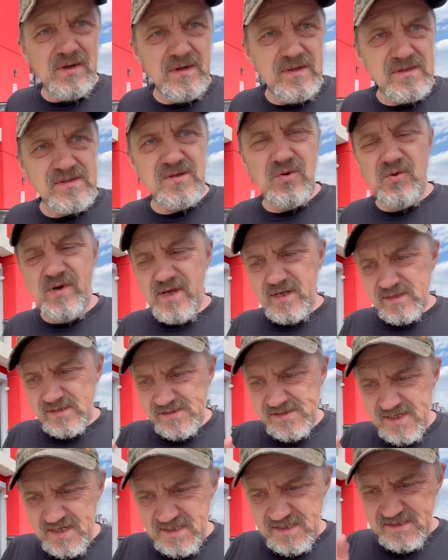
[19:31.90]
So we had
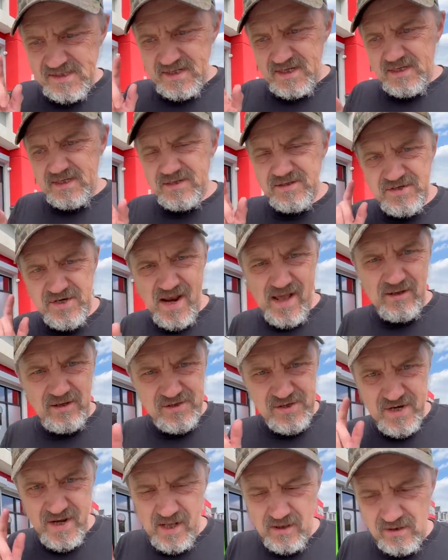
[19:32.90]
16
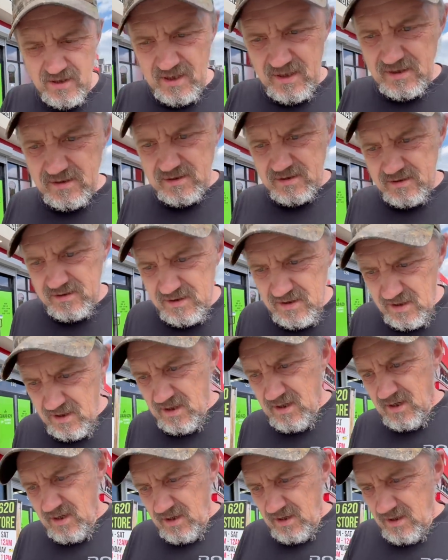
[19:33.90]
Challenger Hellcats.
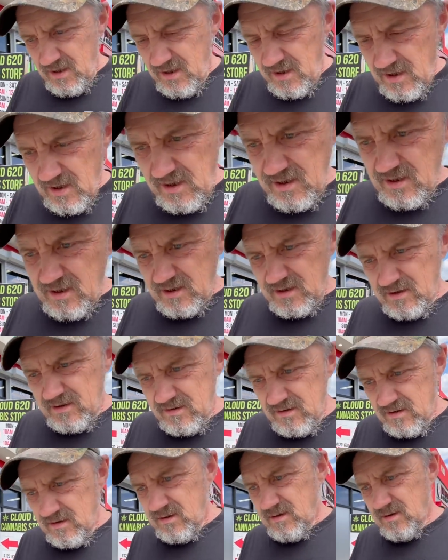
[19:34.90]
In
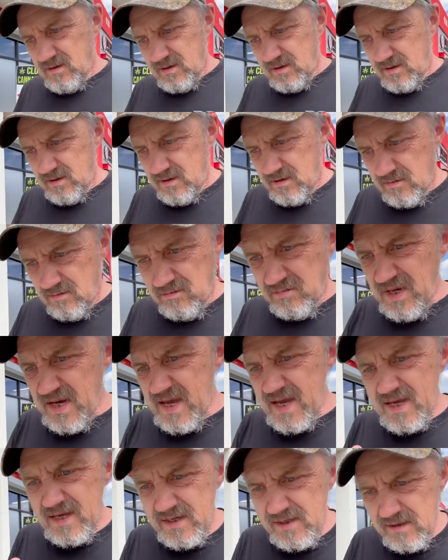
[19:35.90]

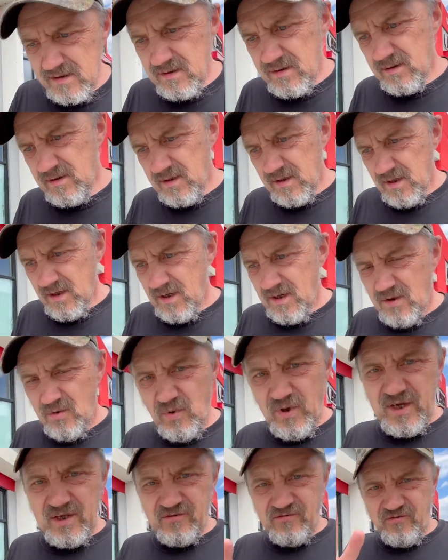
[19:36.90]
May,
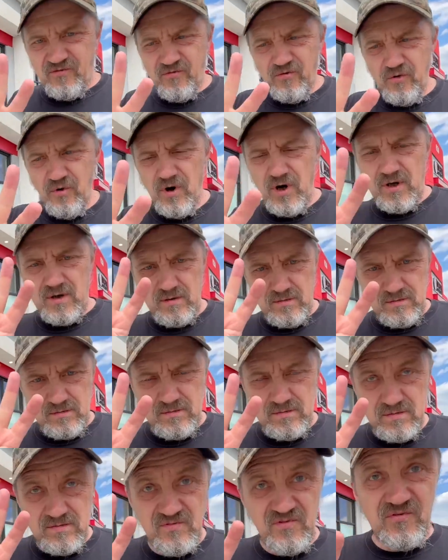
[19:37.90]
we had four
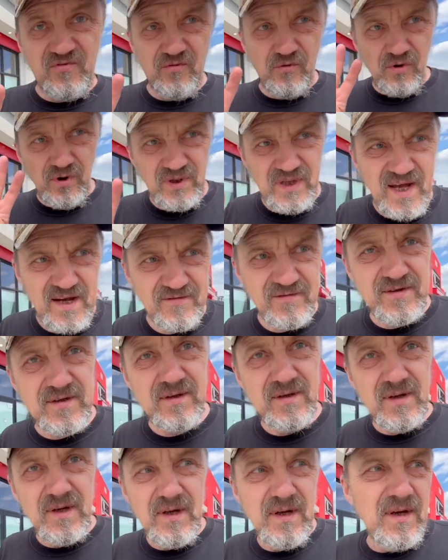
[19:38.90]
four left.
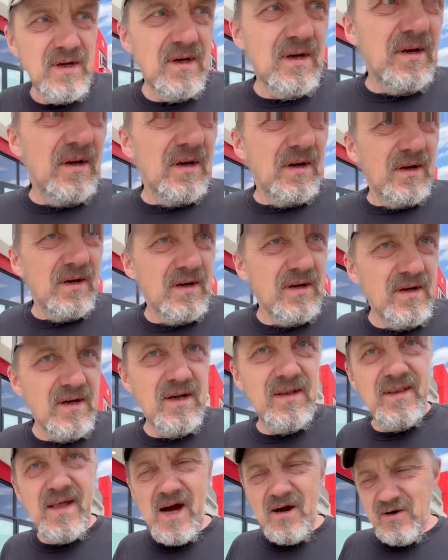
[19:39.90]

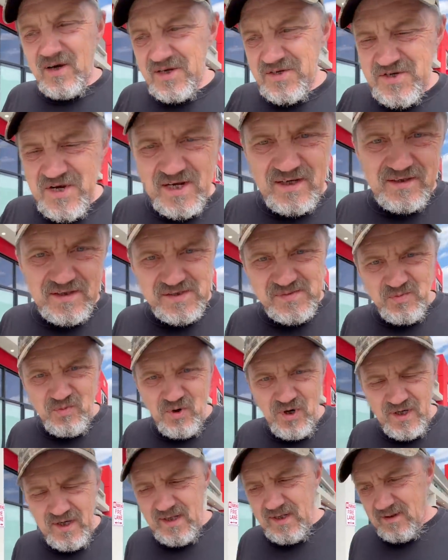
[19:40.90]
And now I checked this
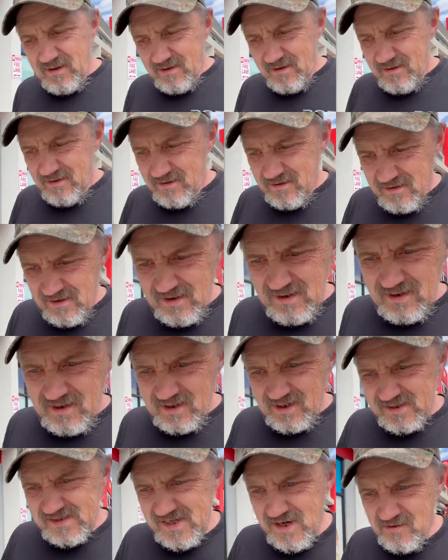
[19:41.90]
morning
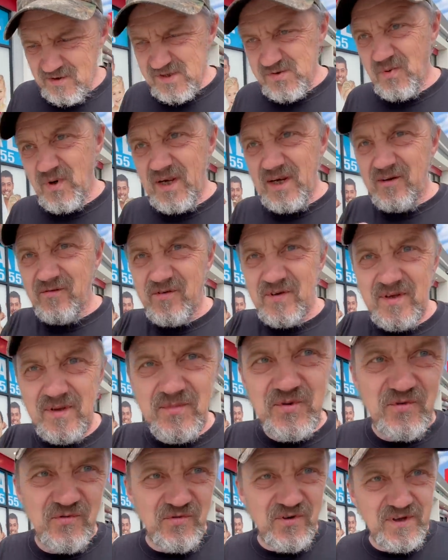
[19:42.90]
as I was waiting for
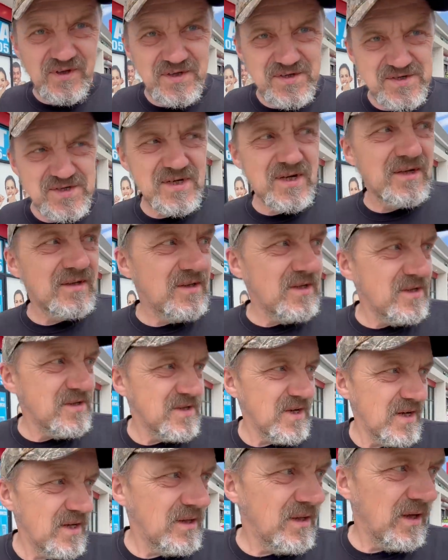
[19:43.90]
them to finish uh,
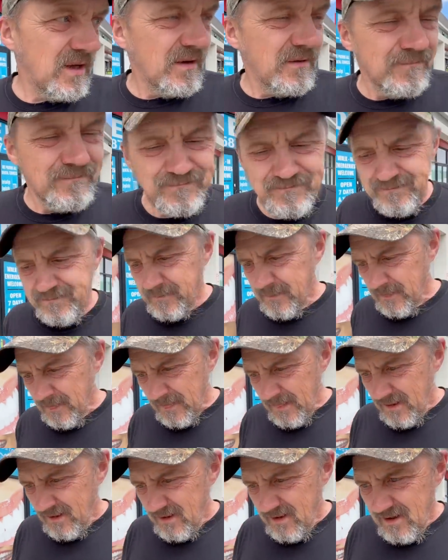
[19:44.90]
detailing
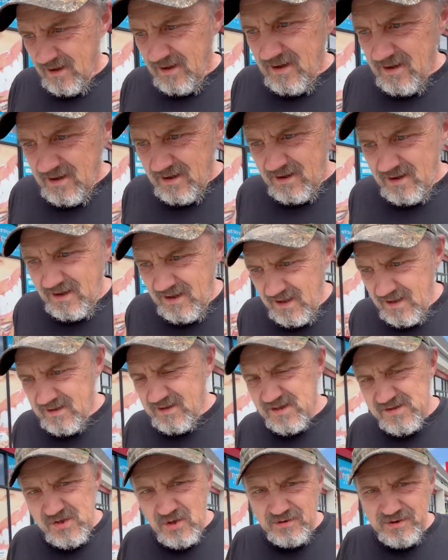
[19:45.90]
and
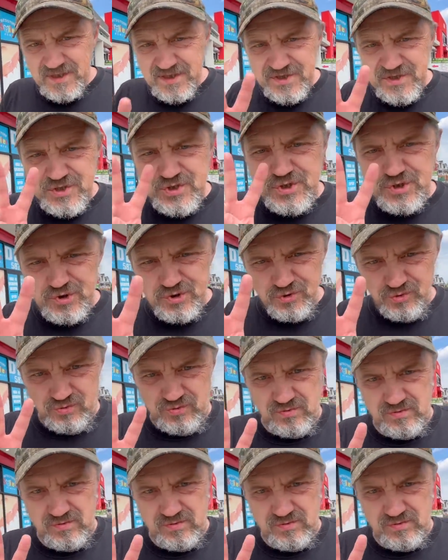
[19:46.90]
there's only two,